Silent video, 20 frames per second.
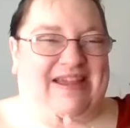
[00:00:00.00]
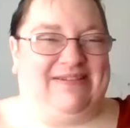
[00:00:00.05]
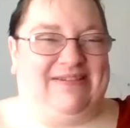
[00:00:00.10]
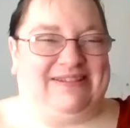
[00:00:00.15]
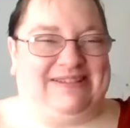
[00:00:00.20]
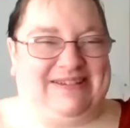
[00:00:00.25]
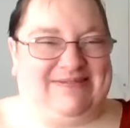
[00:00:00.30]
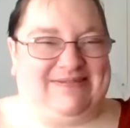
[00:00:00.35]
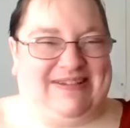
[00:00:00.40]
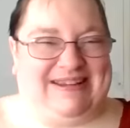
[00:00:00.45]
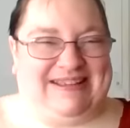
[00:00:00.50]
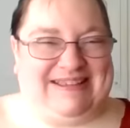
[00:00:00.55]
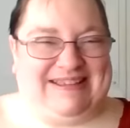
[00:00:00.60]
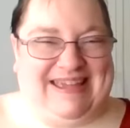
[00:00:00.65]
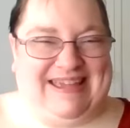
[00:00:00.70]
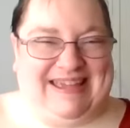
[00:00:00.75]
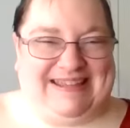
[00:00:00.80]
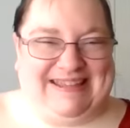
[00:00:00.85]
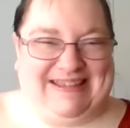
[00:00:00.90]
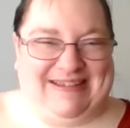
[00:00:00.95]
I also wanted
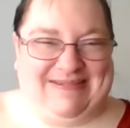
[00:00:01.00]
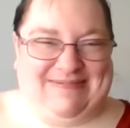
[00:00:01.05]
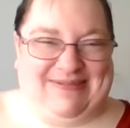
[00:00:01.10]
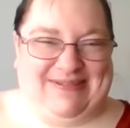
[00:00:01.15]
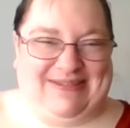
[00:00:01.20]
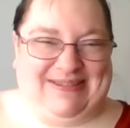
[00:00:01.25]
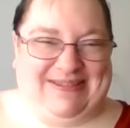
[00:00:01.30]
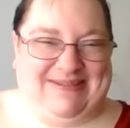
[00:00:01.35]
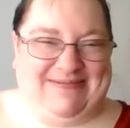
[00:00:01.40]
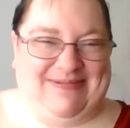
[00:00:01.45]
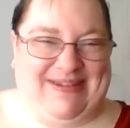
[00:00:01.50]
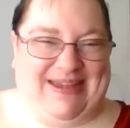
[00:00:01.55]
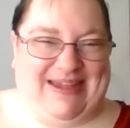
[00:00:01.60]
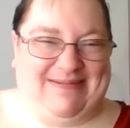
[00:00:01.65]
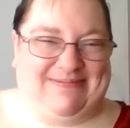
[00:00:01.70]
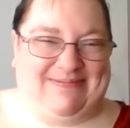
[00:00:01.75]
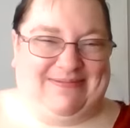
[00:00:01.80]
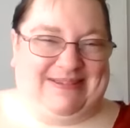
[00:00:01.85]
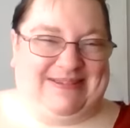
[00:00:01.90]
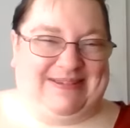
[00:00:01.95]
to ask you both about
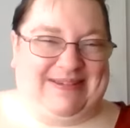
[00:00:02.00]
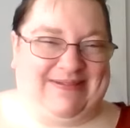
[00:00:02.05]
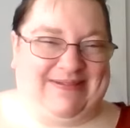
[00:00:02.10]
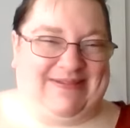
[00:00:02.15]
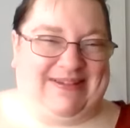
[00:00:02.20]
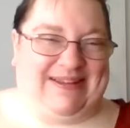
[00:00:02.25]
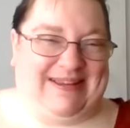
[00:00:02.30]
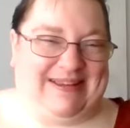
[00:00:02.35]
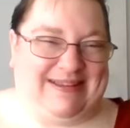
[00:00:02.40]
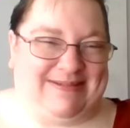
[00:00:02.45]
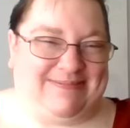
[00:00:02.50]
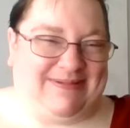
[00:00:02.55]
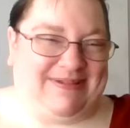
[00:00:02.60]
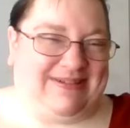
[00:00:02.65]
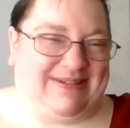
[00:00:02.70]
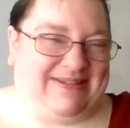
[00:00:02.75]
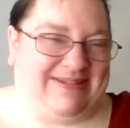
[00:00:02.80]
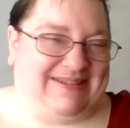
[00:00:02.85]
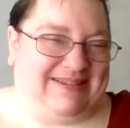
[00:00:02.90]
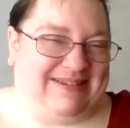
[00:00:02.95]
serving as
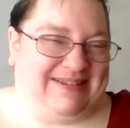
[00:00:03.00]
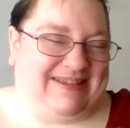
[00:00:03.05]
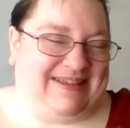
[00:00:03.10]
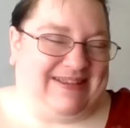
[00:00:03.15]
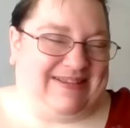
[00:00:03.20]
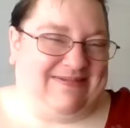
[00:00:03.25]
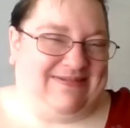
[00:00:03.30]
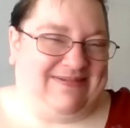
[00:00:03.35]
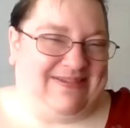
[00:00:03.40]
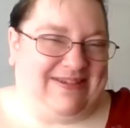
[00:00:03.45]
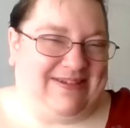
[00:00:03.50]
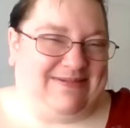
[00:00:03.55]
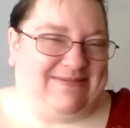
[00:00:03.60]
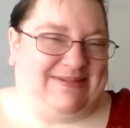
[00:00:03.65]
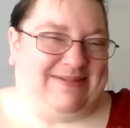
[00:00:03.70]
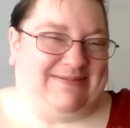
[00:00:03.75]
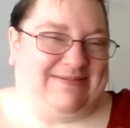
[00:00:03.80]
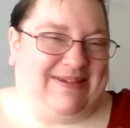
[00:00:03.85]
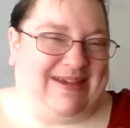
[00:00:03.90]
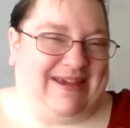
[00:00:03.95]
producers on the film
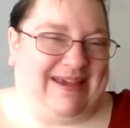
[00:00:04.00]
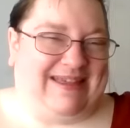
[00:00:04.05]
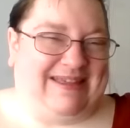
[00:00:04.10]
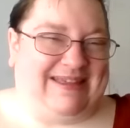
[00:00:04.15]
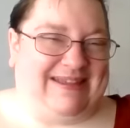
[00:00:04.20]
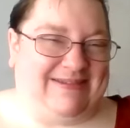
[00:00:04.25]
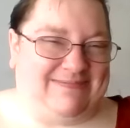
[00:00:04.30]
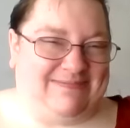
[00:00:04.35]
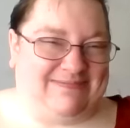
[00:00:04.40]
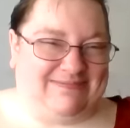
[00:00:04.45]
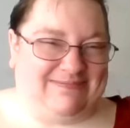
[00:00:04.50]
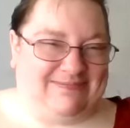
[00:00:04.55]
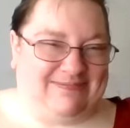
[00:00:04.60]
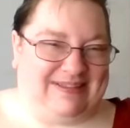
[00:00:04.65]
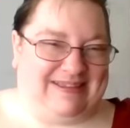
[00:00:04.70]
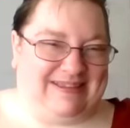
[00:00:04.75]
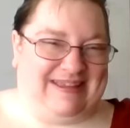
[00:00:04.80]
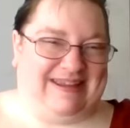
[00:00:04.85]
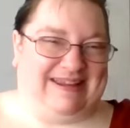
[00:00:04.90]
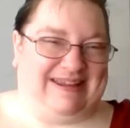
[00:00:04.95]
as well, and
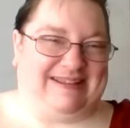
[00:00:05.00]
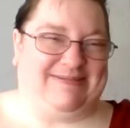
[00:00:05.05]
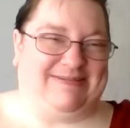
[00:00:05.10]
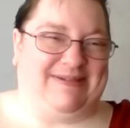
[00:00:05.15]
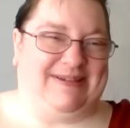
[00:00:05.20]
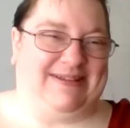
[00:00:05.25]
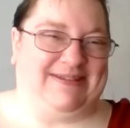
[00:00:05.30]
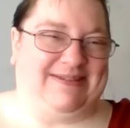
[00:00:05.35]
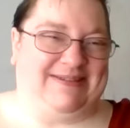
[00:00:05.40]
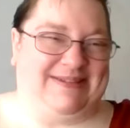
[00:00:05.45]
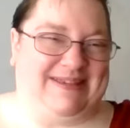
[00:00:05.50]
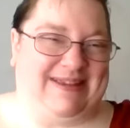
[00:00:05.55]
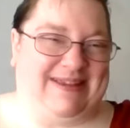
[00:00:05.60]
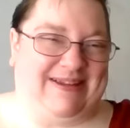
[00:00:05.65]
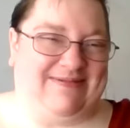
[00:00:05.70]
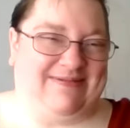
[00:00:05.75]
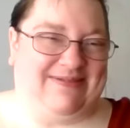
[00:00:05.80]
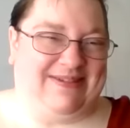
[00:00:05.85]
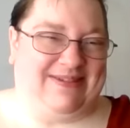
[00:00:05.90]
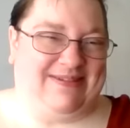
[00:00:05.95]
what that experience was
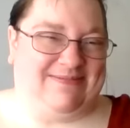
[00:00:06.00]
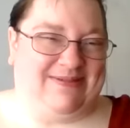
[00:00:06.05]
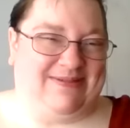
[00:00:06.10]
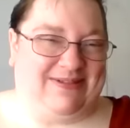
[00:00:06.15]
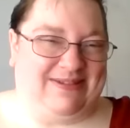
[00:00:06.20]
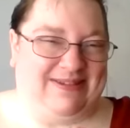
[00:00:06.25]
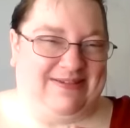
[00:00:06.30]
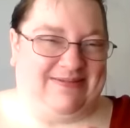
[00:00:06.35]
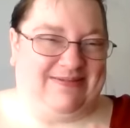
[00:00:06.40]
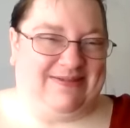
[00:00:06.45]
like for you both